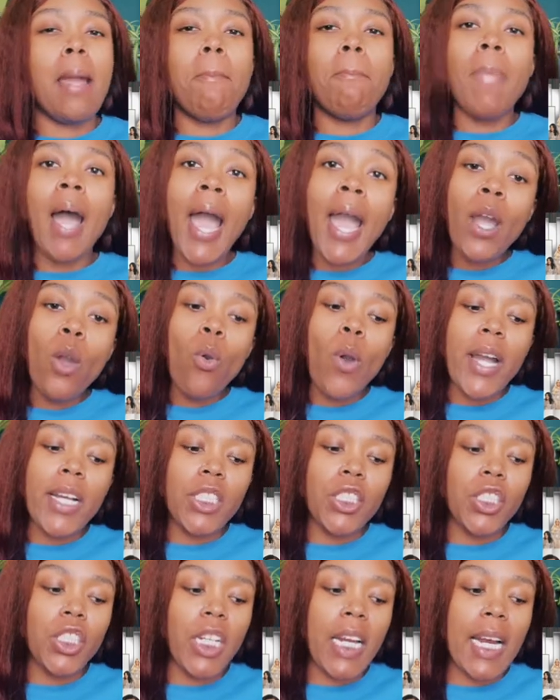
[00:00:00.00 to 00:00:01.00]
And my
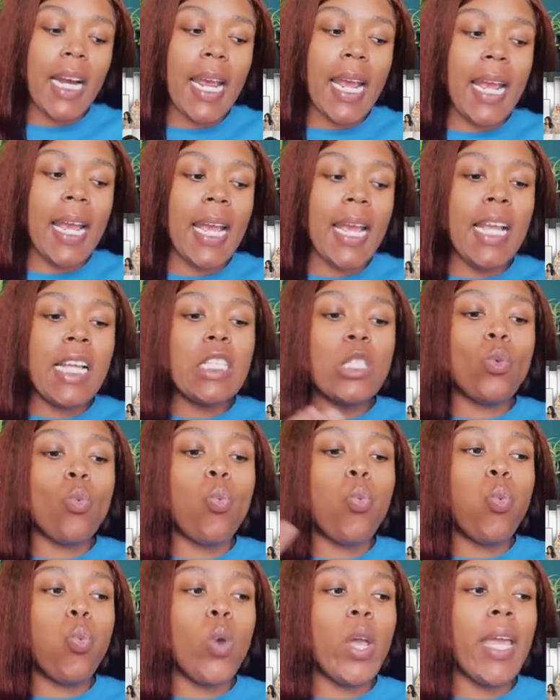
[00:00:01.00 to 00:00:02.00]
question is,
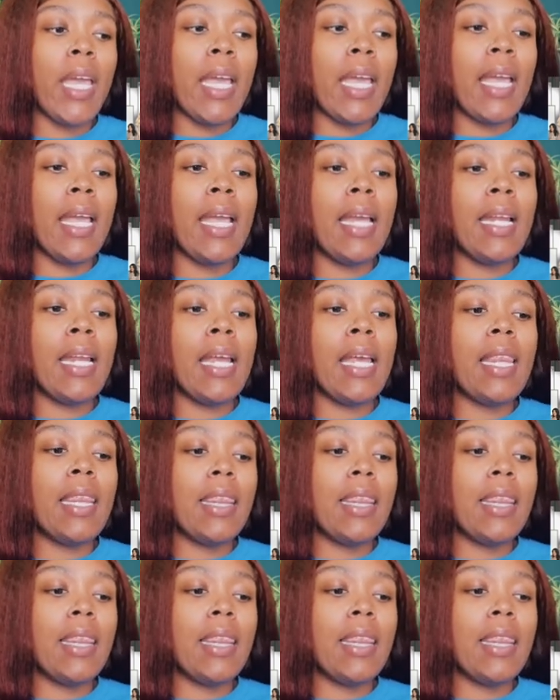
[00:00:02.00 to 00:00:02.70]
when